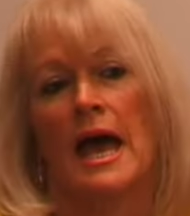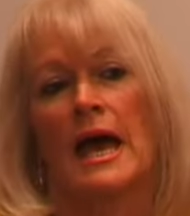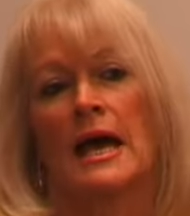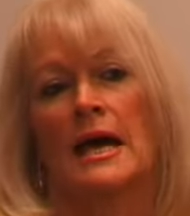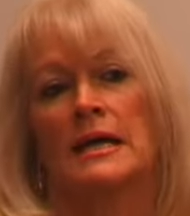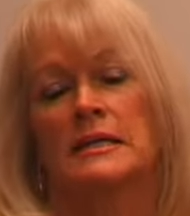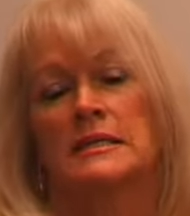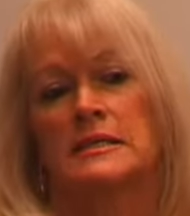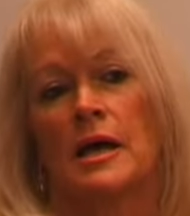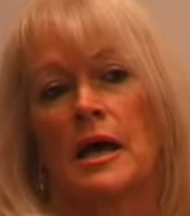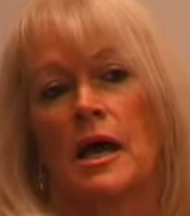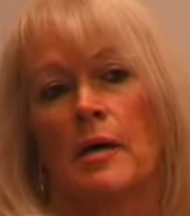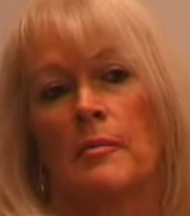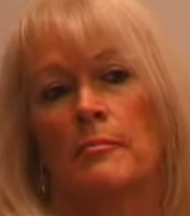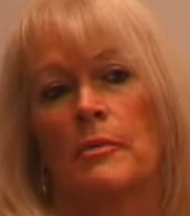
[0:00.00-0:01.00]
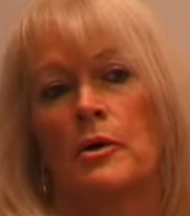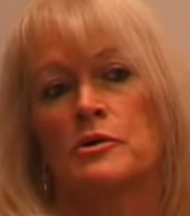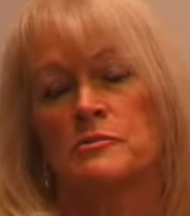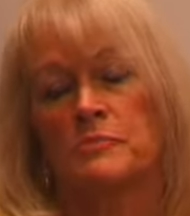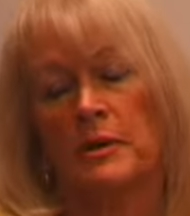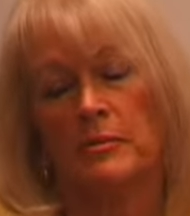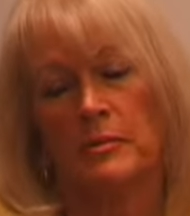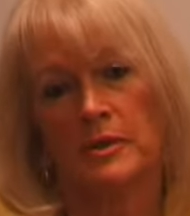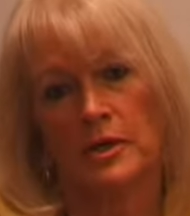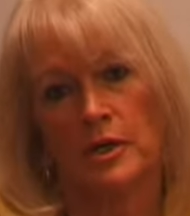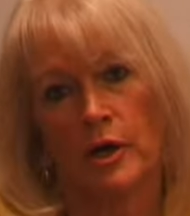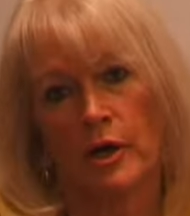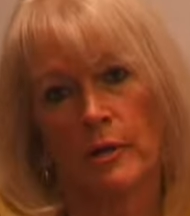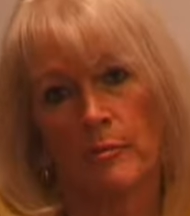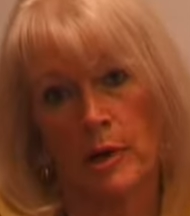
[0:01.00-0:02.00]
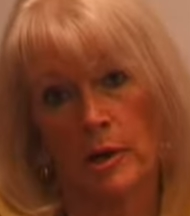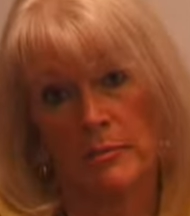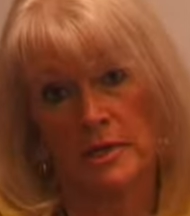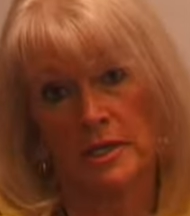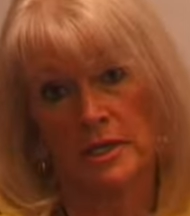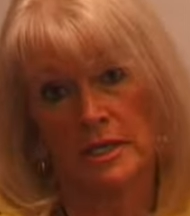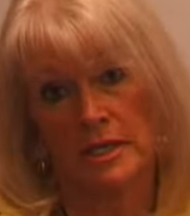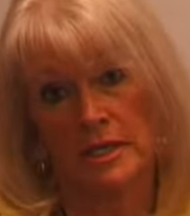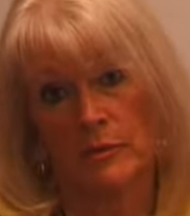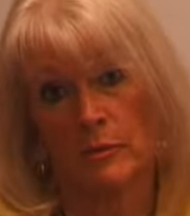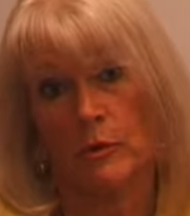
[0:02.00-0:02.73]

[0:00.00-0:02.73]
And most people that are going permanently,